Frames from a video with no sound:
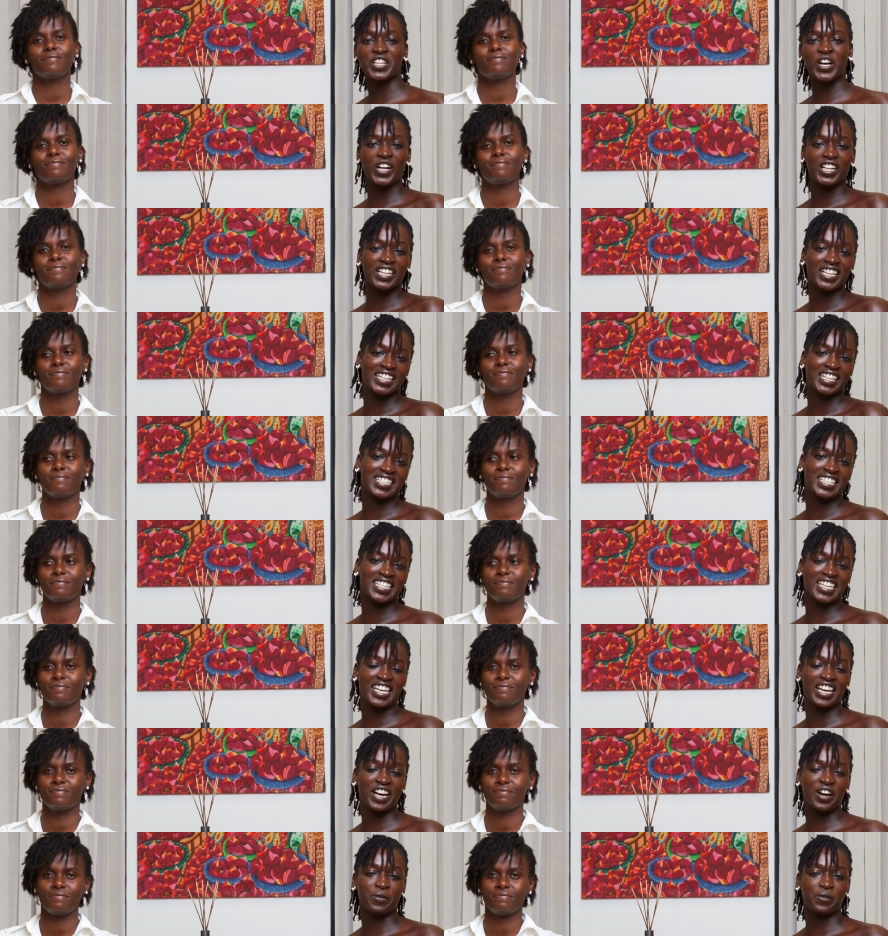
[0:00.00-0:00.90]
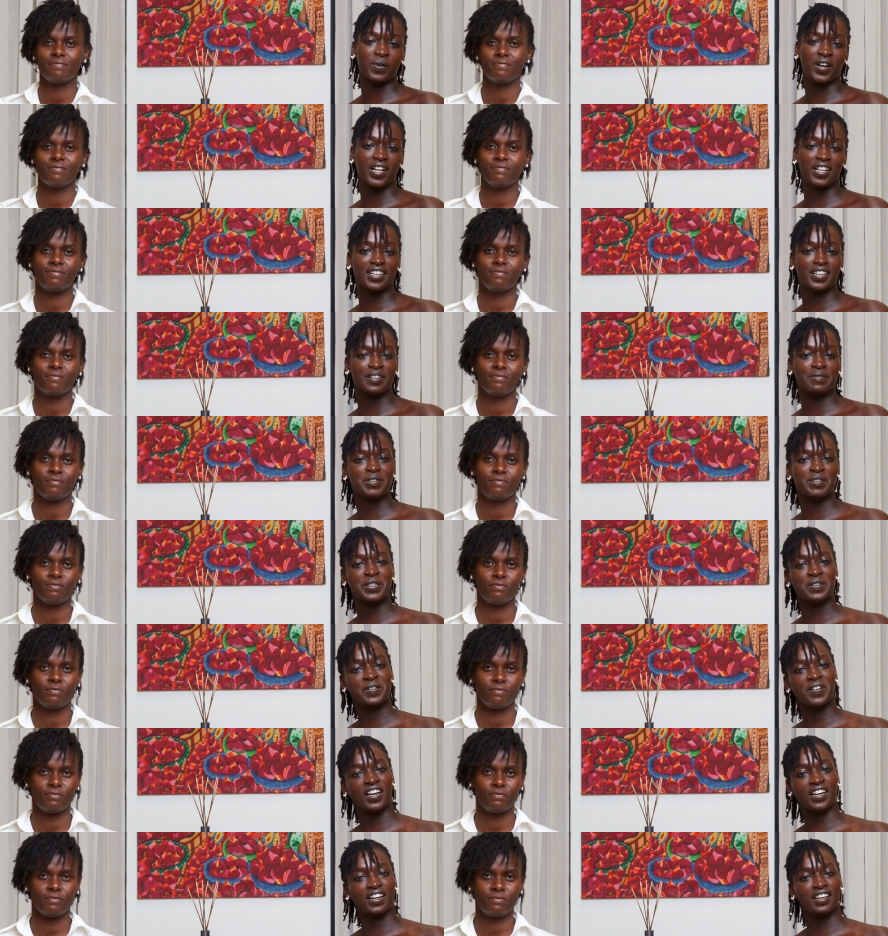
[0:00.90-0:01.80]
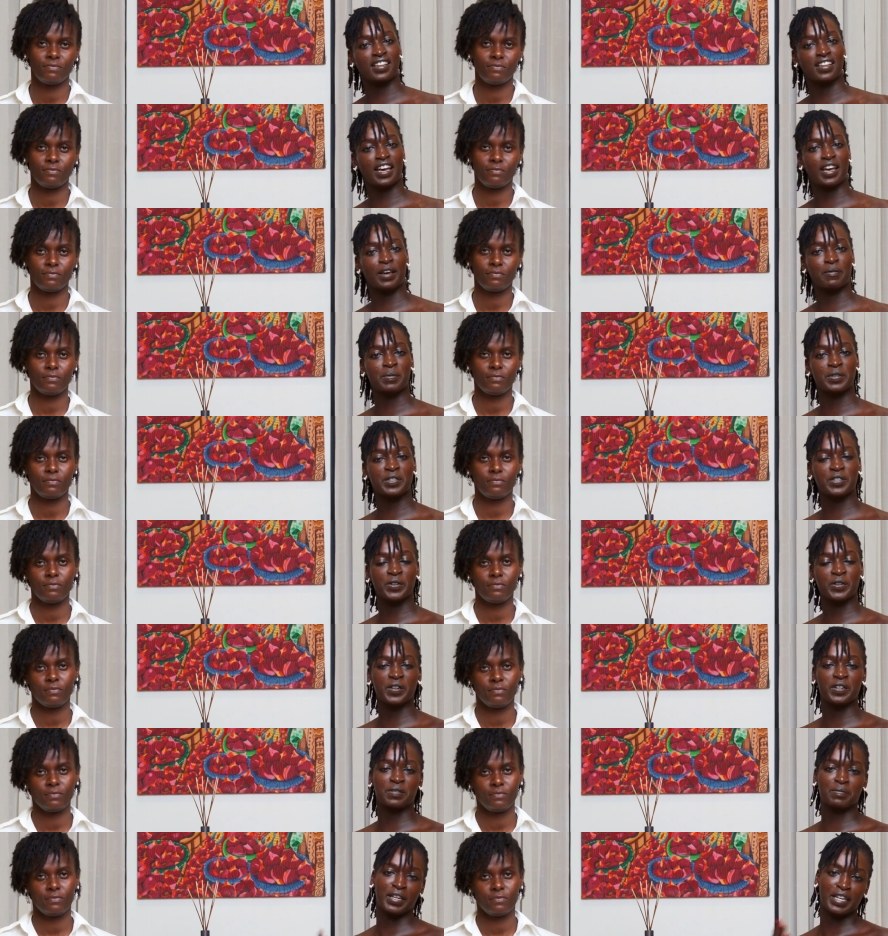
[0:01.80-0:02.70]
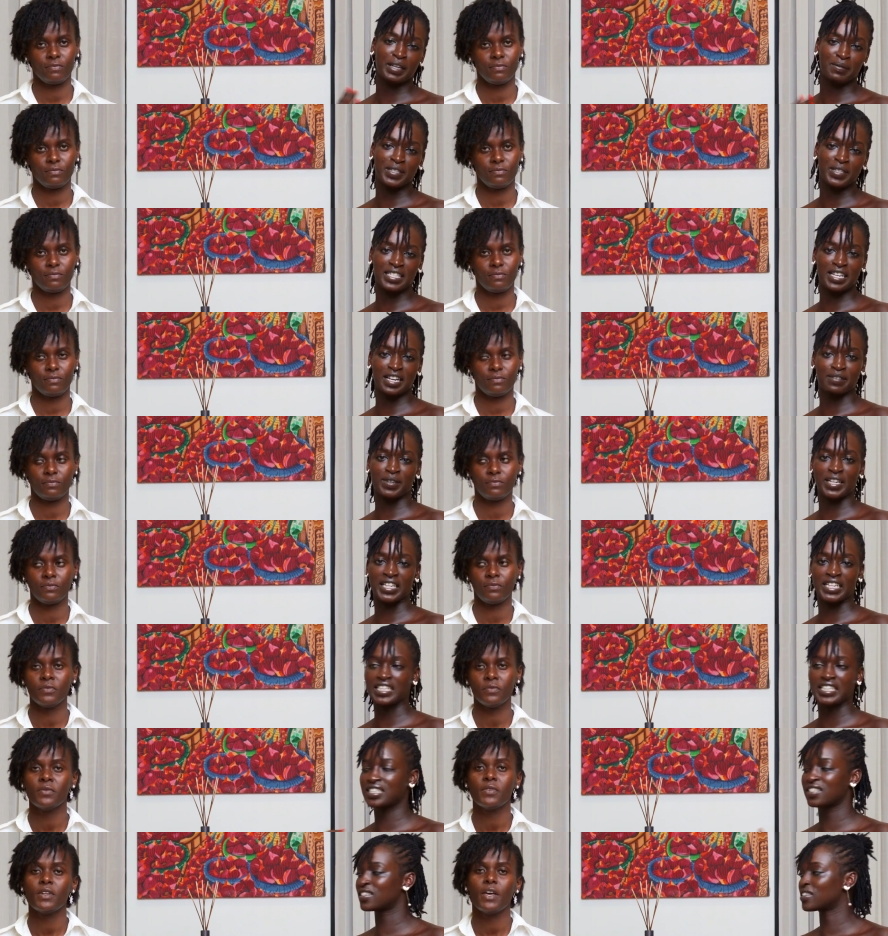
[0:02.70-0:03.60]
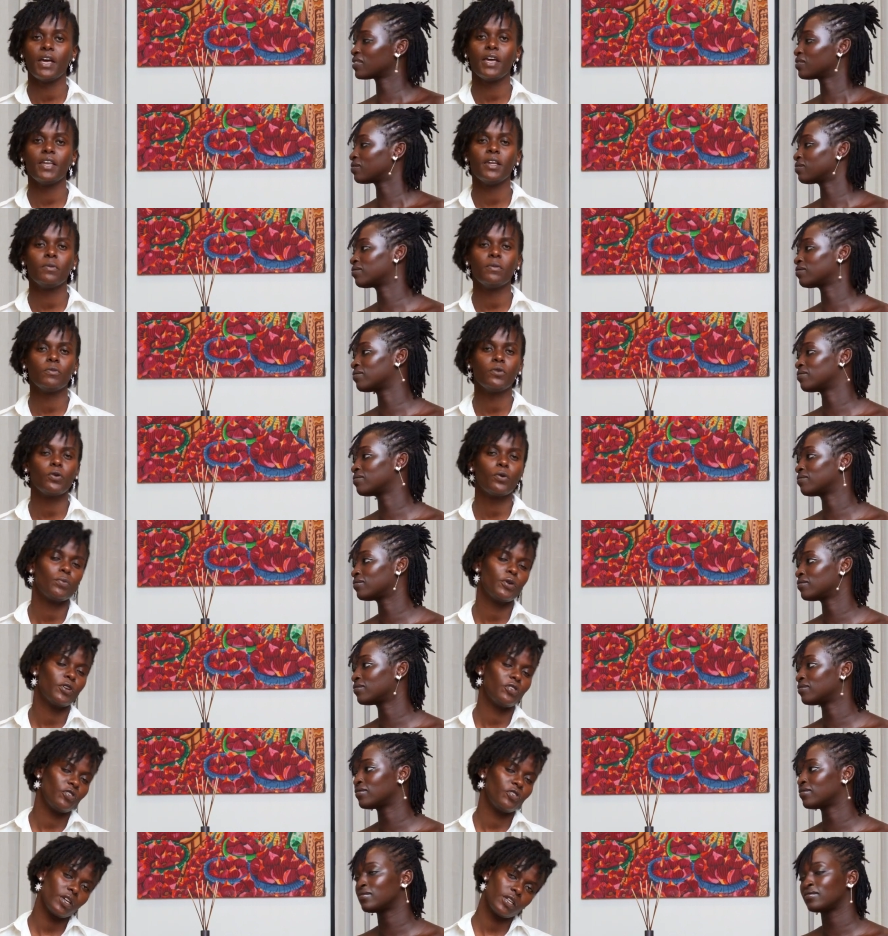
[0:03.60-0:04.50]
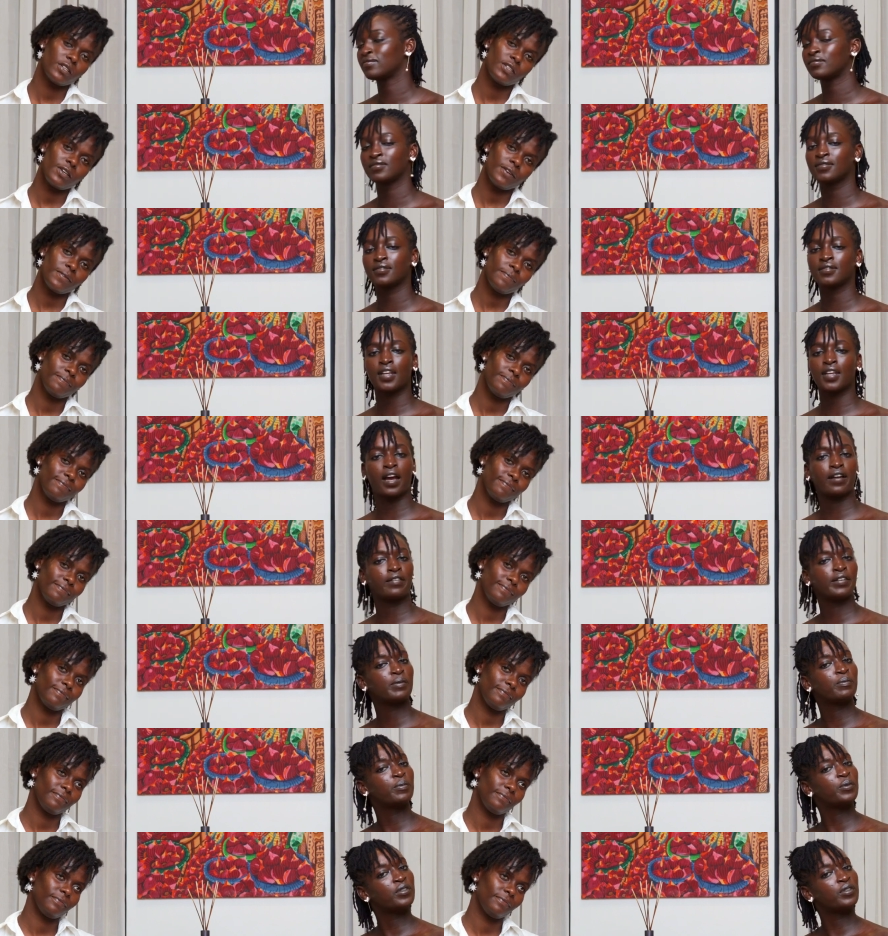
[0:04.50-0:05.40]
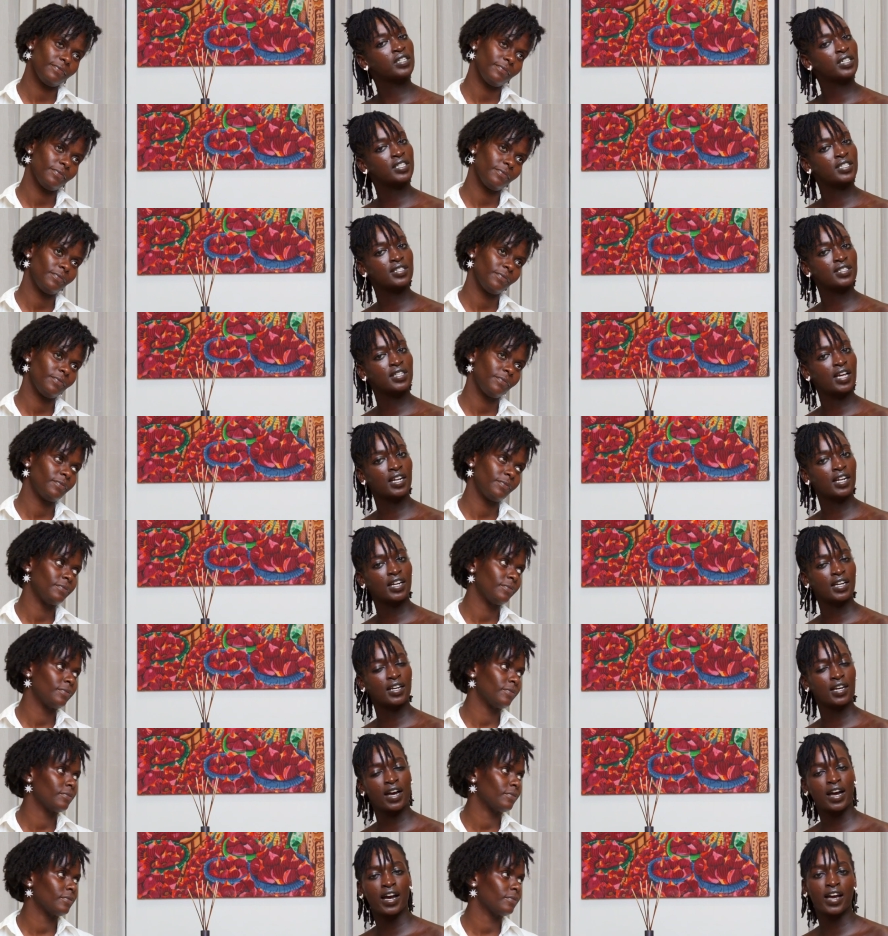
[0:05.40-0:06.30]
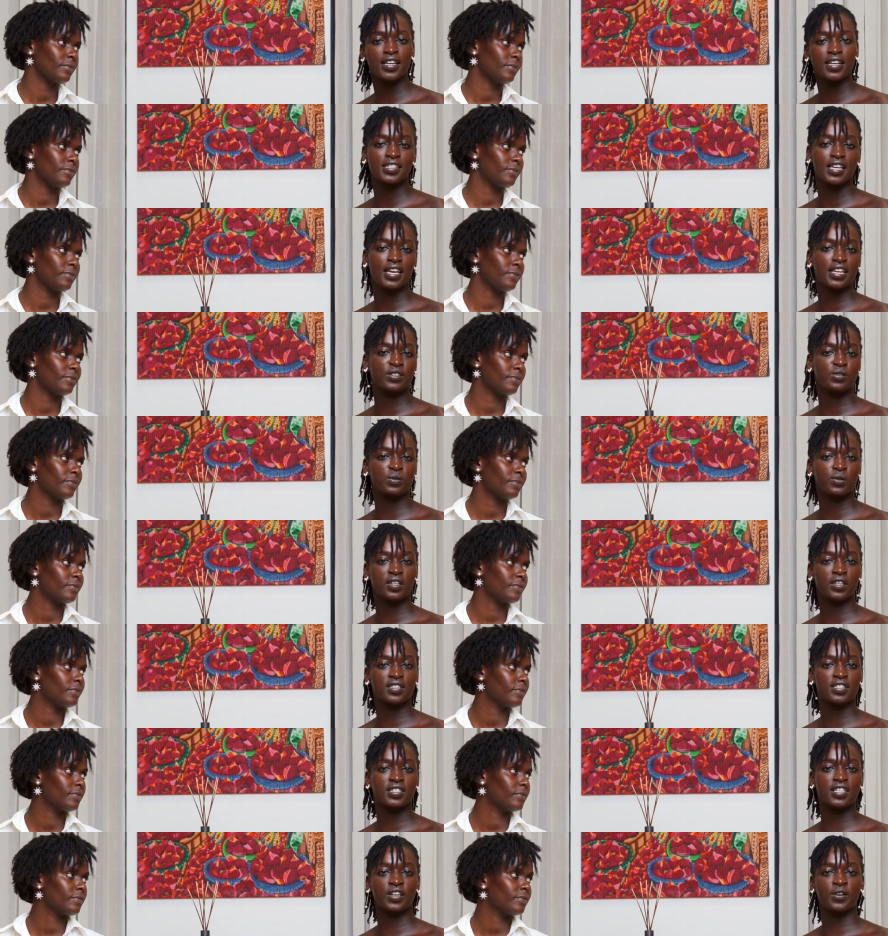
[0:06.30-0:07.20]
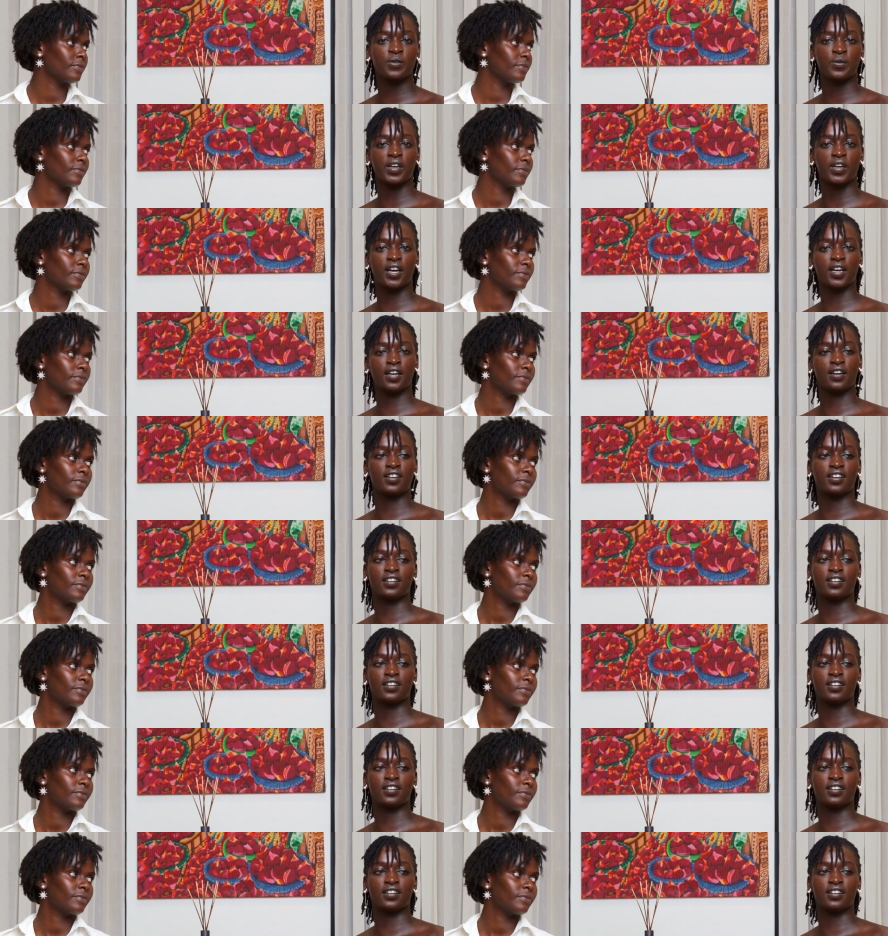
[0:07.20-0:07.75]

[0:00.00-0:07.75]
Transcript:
Speaker 1: Tall Girls here, welcome to another episode. My name is Nyarmalit.
Speaker 2: And I'm Nomad
Speaker 1: Richter. Karibuni sana guys. As you can see, we are...